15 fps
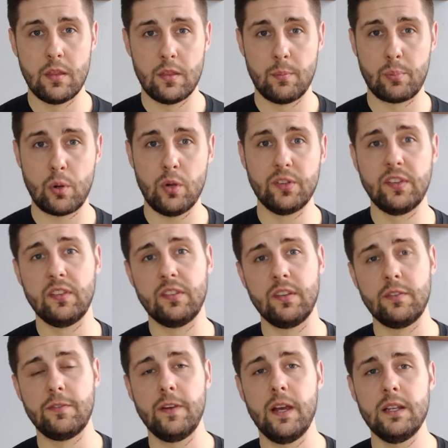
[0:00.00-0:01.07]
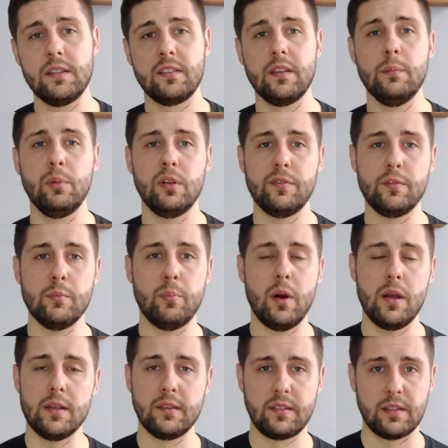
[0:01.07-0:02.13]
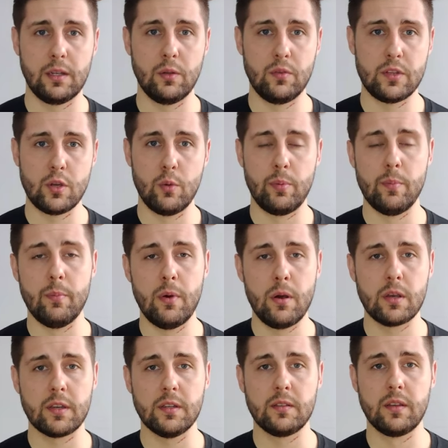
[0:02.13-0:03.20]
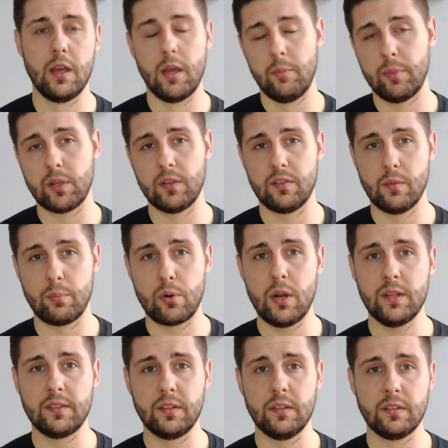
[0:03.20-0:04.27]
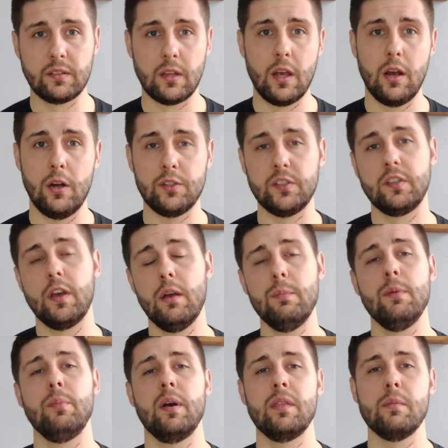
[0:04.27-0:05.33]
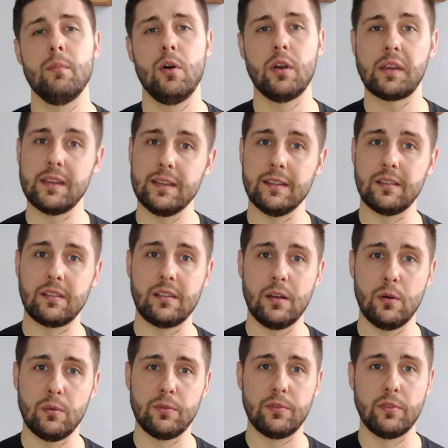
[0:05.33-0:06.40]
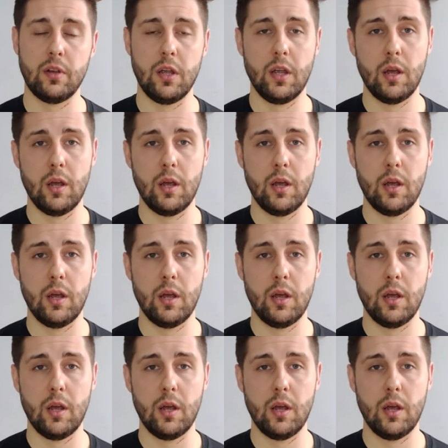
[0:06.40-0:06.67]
The process is fairly simple if you buy and sell on the open market, because the prices are determined by the market itself.